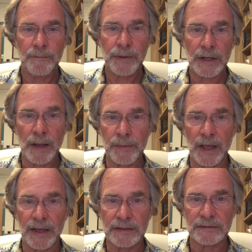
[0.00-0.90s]
pickup
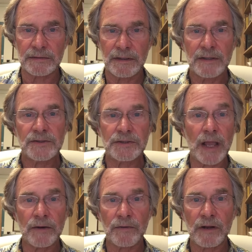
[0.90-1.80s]
lines,
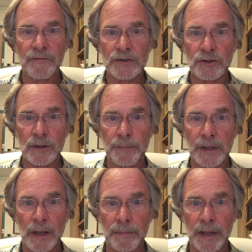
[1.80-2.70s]
standard conventional
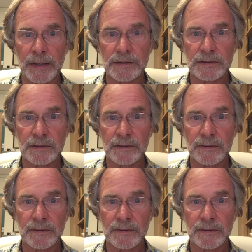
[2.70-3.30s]
pickup lines.